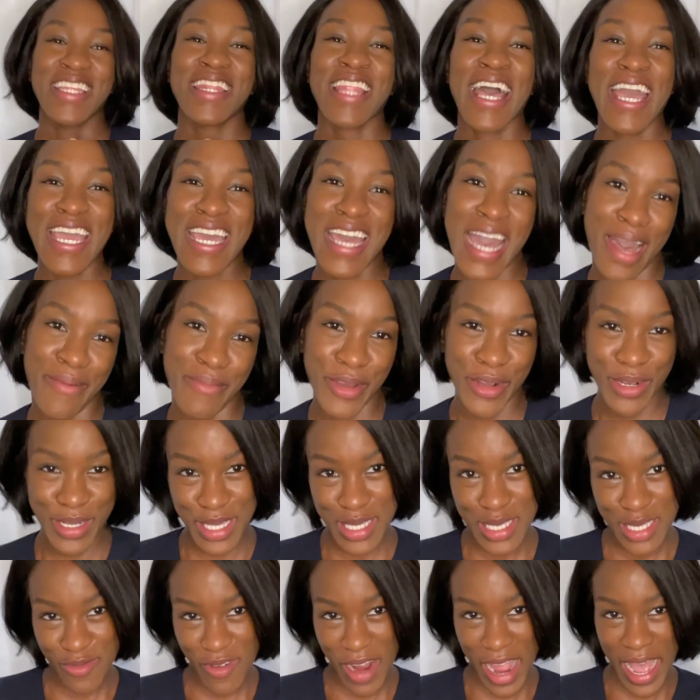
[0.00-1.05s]
like, comment, or
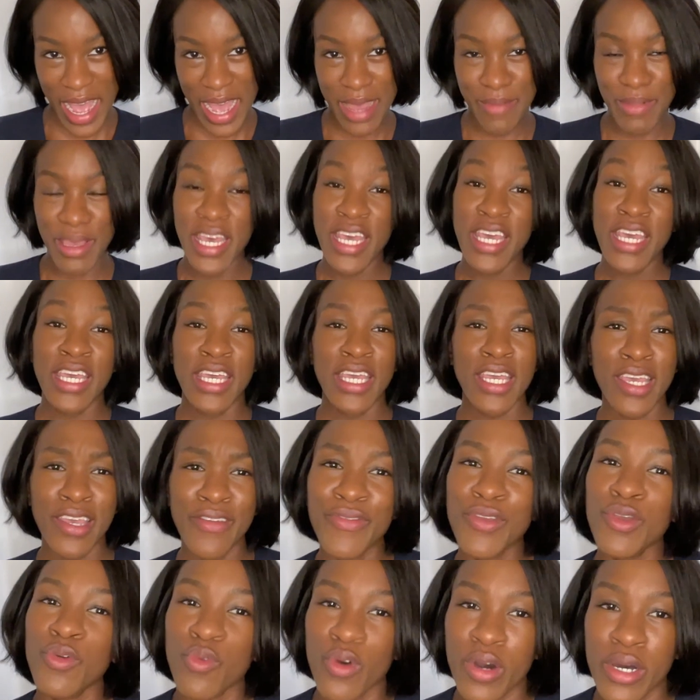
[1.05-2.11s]
subscribe if
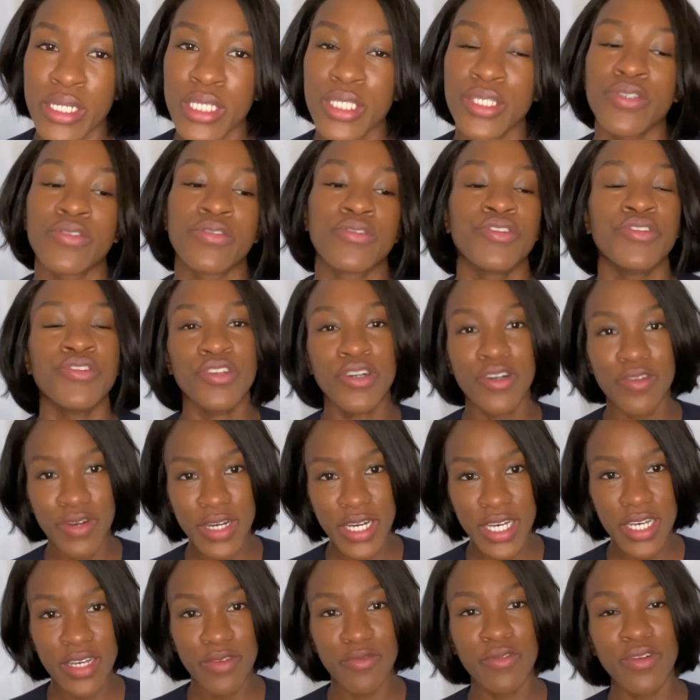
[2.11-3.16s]
you want to. You know
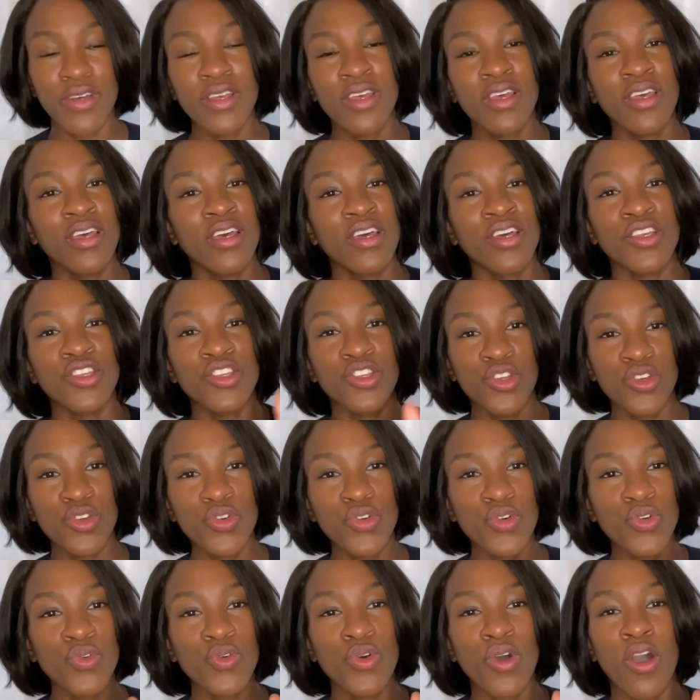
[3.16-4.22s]
what?
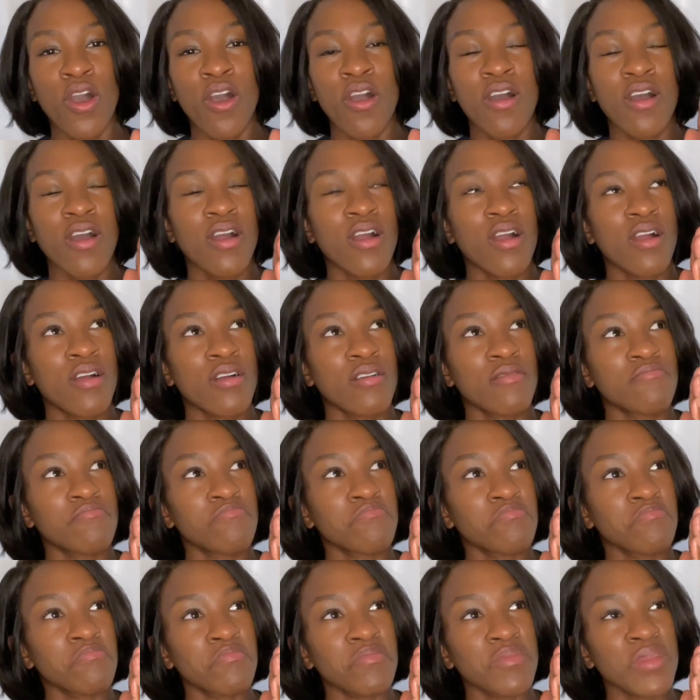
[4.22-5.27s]
You are
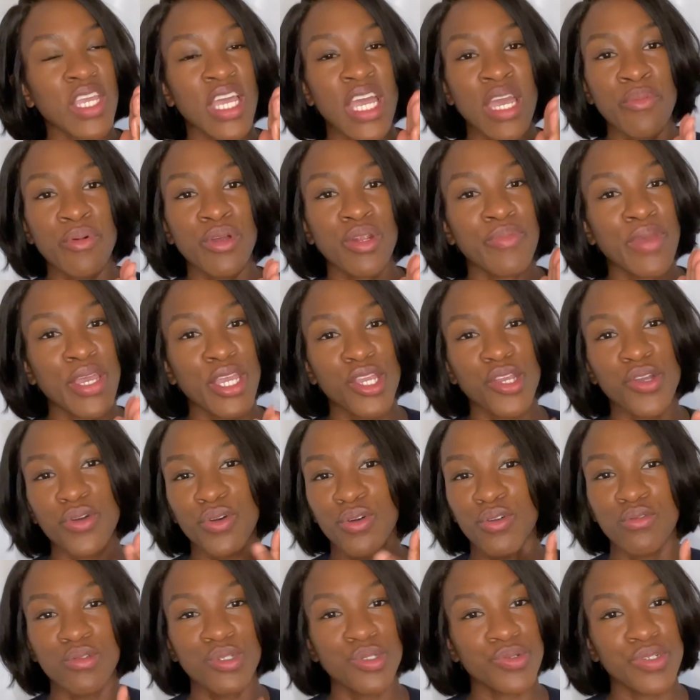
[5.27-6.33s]
able to make your
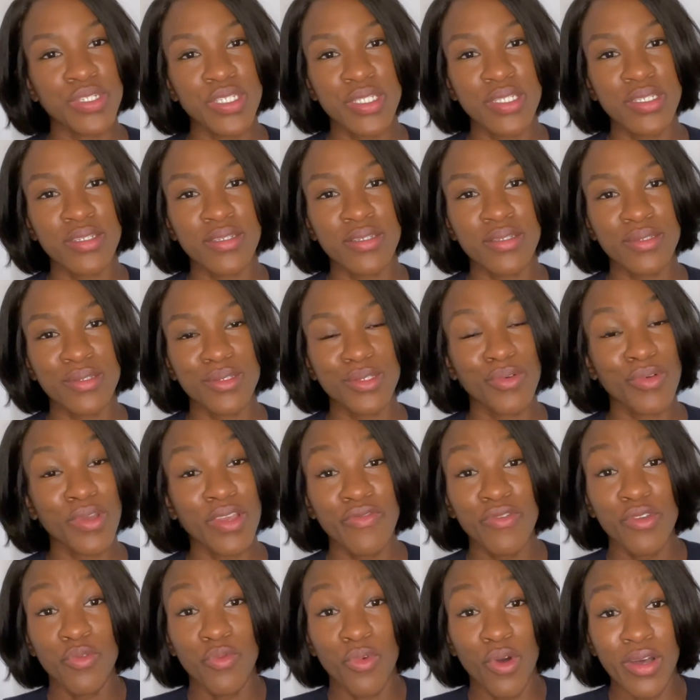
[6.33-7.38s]
own choices. So if
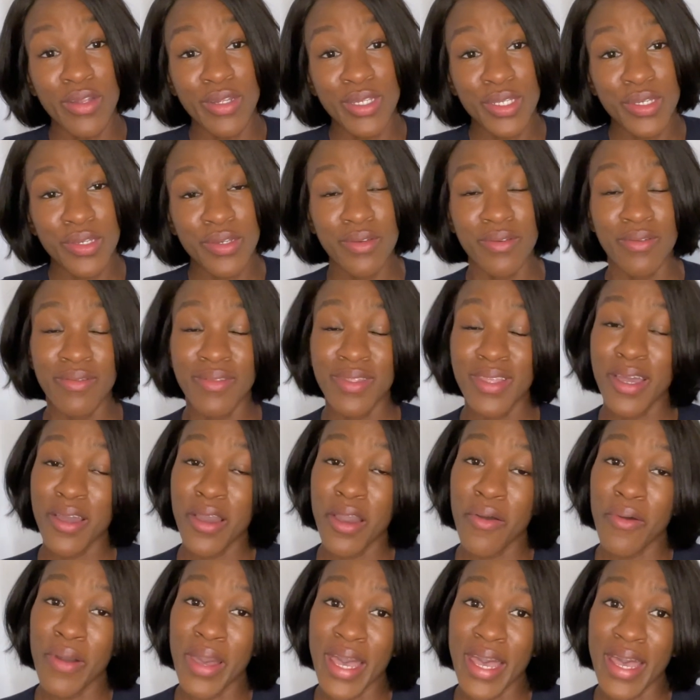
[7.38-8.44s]
you want to, then
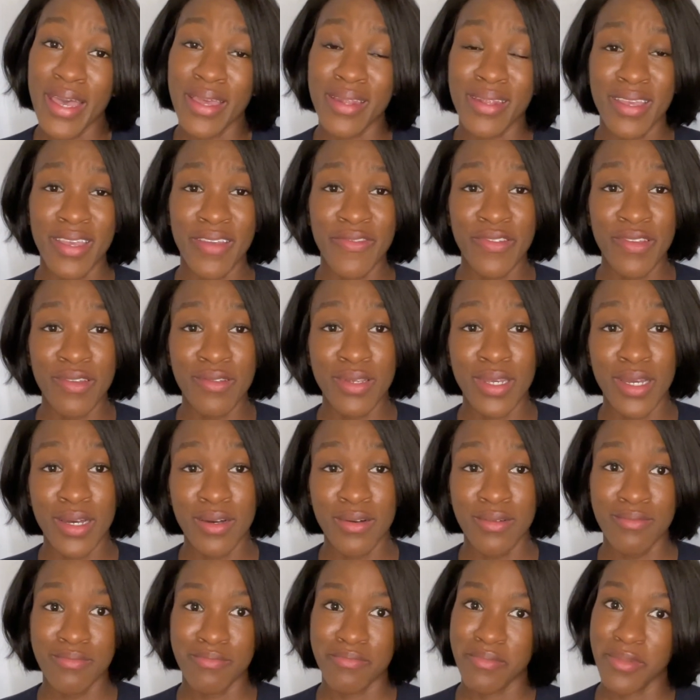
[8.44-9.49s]
go ahead. If you
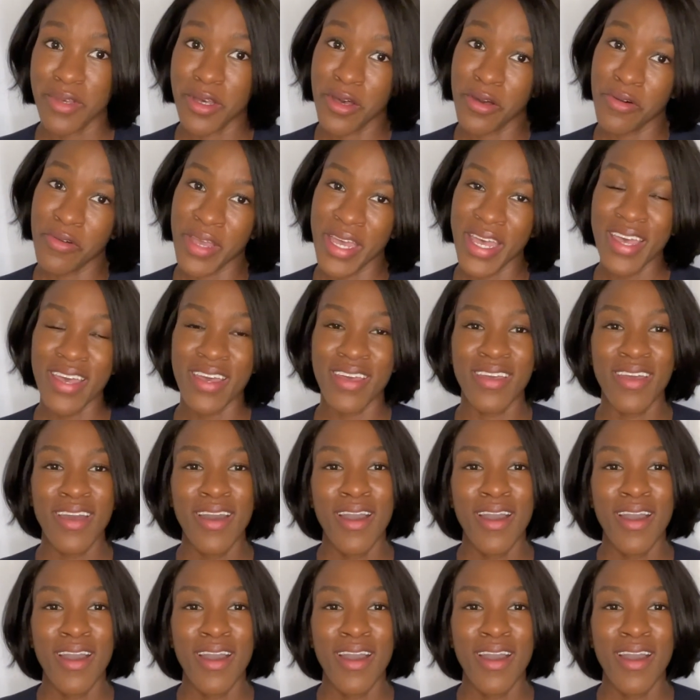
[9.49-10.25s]
don't, okay.